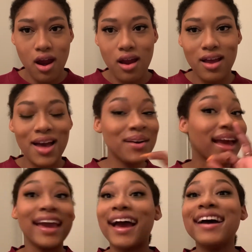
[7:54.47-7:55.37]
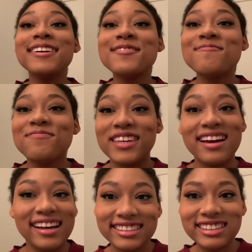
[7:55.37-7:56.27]
Okay, I am
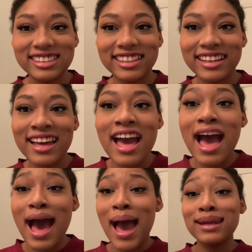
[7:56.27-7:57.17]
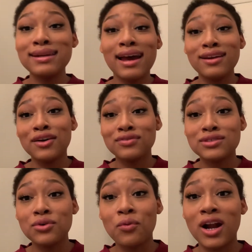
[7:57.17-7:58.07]
beyond shook. I did not know if this
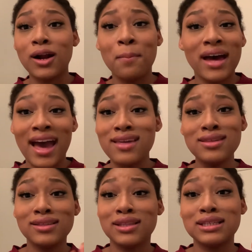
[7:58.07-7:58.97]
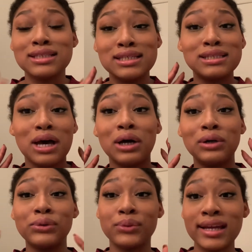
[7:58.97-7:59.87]
will work, but I think that this is a great